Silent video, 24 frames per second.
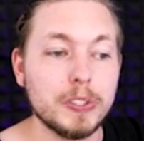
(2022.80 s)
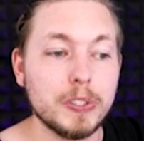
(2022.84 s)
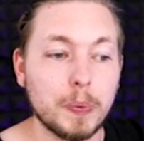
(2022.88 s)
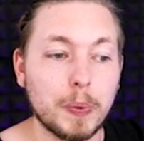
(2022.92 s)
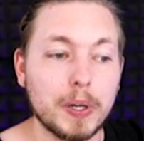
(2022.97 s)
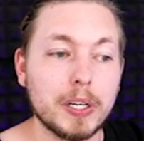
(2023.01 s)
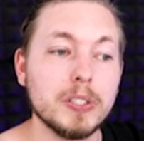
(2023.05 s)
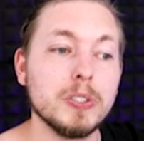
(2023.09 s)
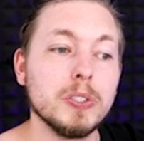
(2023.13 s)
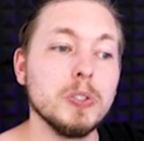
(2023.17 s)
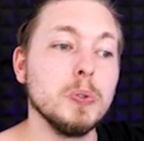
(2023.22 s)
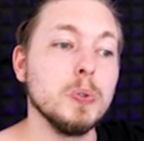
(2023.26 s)
if you
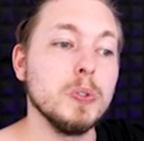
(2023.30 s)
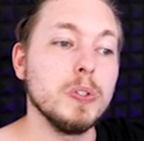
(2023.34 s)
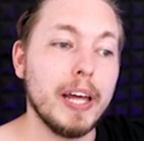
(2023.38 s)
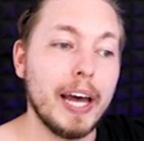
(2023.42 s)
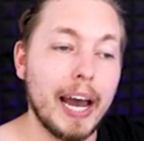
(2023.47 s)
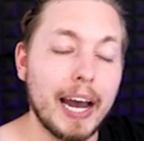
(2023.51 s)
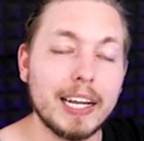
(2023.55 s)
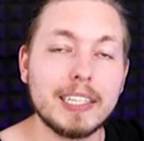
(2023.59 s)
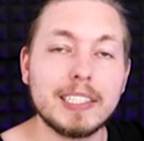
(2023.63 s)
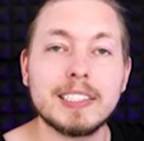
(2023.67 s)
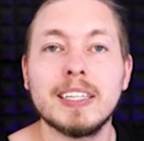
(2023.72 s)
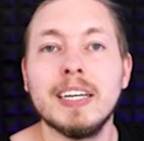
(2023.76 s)
want to do
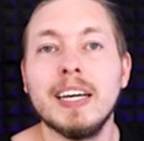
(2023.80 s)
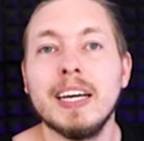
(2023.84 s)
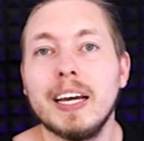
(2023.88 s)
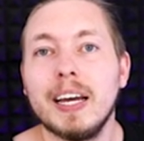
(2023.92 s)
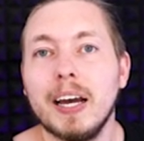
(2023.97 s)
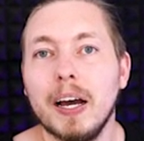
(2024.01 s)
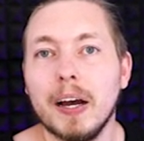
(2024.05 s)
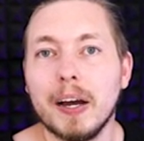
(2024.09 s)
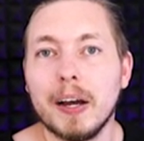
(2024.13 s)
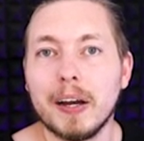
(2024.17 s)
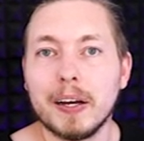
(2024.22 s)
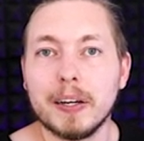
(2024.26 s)
that.
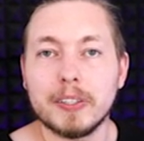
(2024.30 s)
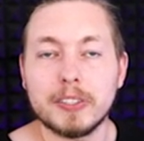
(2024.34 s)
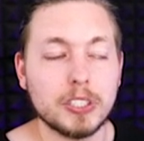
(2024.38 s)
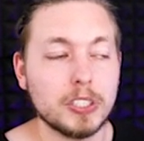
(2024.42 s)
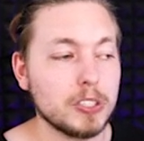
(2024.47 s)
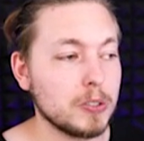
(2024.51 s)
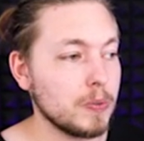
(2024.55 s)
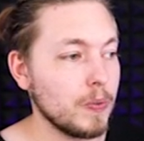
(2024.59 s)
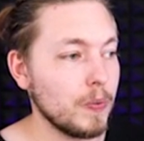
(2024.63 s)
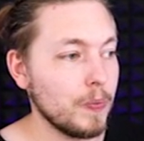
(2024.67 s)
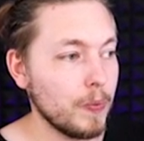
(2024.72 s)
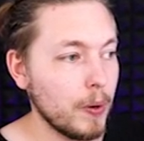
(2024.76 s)
Uh,
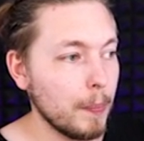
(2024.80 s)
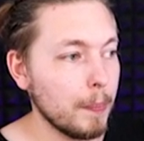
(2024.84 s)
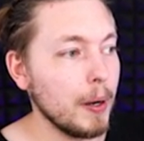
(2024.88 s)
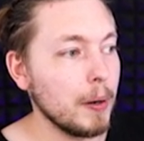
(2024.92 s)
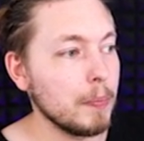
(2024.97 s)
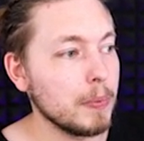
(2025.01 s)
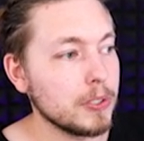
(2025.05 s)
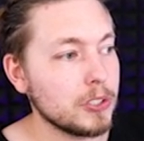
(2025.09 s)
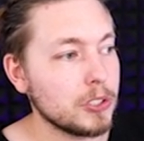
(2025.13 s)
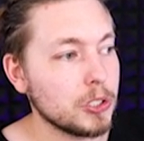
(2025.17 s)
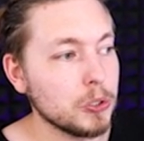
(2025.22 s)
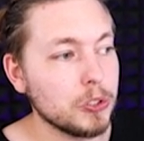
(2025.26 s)
just
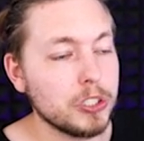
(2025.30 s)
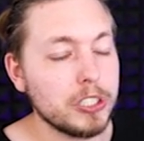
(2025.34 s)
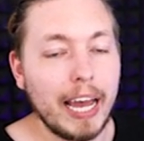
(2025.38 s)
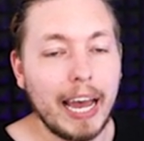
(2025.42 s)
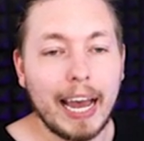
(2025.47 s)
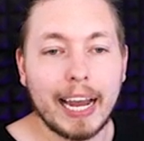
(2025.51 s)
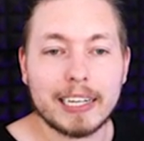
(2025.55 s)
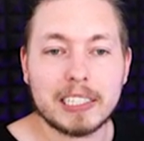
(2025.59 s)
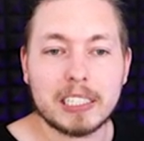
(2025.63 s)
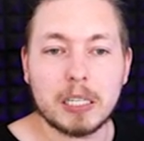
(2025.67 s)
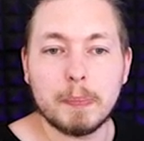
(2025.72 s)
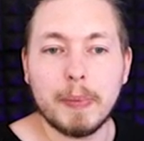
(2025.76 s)
remember to
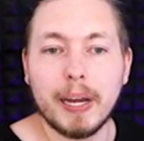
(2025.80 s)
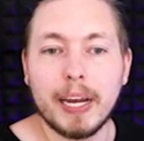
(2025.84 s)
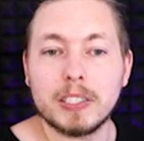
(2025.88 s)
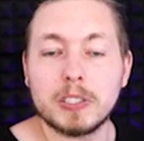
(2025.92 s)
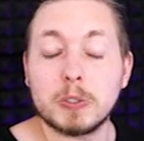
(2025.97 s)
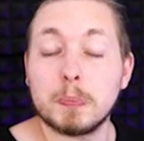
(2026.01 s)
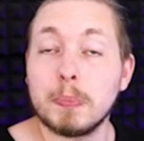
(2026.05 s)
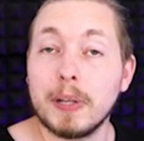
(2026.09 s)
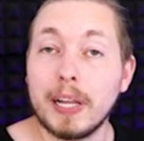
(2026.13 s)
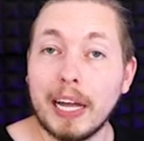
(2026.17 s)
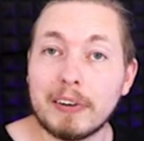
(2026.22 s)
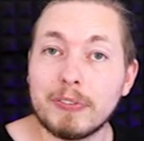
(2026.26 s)
tag them
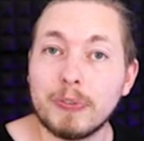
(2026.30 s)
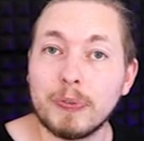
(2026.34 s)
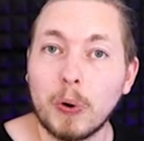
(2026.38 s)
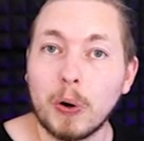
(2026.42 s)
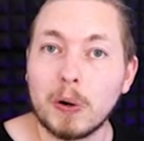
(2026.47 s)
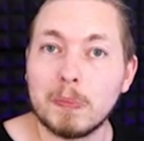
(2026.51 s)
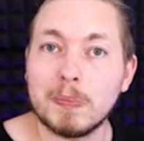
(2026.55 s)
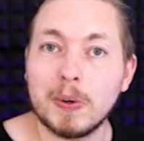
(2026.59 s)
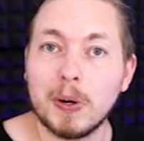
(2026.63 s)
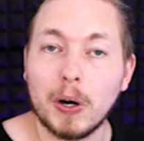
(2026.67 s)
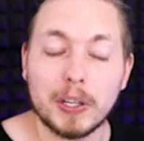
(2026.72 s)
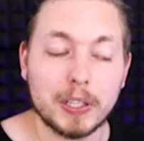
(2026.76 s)
as
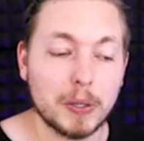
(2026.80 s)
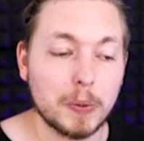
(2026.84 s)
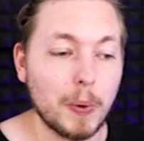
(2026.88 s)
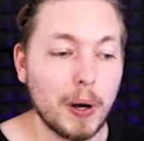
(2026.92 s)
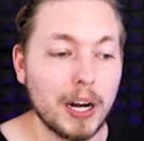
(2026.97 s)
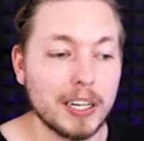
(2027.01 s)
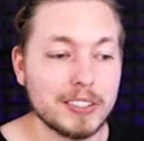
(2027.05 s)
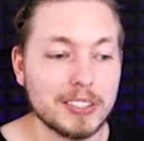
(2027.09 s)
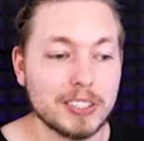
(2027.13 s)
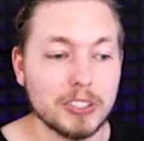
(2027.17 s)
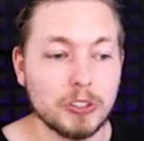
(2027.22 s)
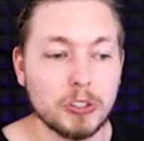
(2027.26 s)
platform,
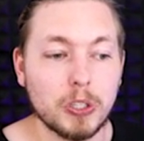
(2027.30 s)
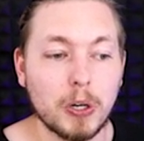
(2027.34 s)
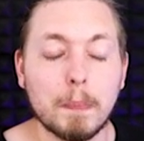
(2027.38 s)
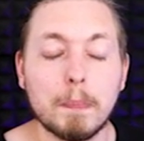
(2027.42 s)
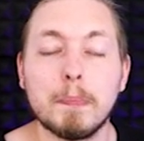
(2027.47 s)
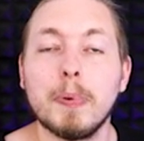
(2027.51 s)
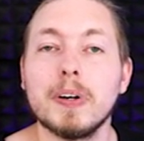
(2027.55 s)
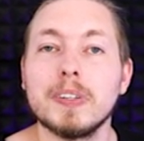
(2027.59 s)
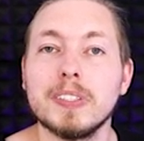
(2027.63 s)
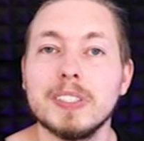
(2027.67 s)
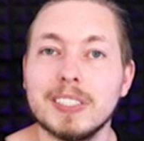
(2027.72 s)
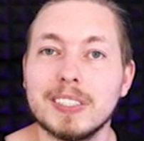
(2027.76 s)
otherwise the
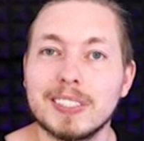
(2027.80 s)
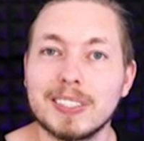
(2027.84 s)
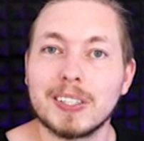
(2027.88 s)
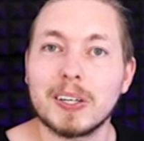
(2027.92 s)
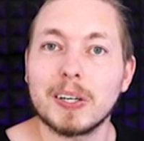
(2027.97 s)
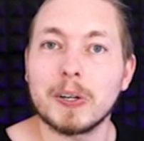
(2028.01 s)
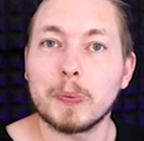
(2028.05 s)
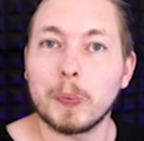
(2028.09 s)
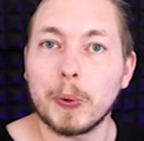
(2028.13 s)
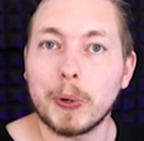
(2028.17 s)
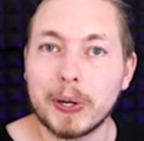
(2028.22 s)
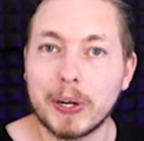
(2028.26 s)
jump button isn't
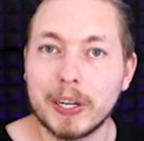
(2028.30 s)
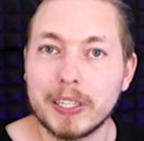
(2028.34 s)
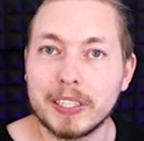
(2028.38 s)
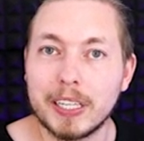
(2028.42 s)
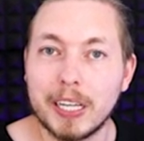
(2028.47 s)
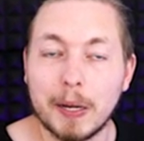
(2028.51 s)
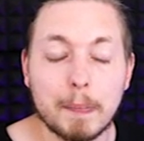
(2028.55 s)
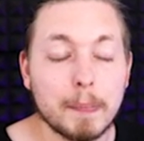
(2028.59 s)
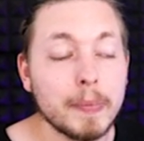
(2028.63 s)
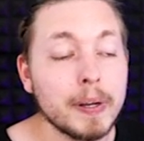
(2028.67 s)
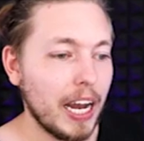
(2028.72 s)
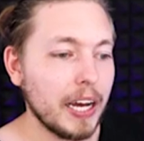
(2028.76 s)
going to work on
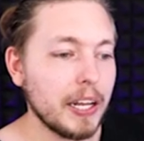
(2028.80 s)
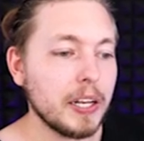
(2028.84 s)
them.